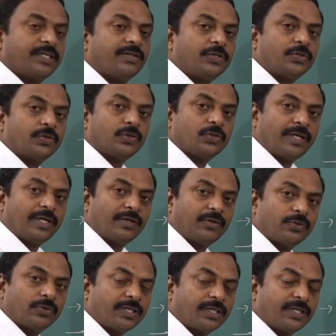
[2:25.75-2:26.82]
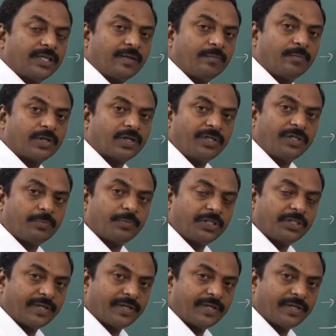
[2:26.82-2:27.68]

You know, we are using number of input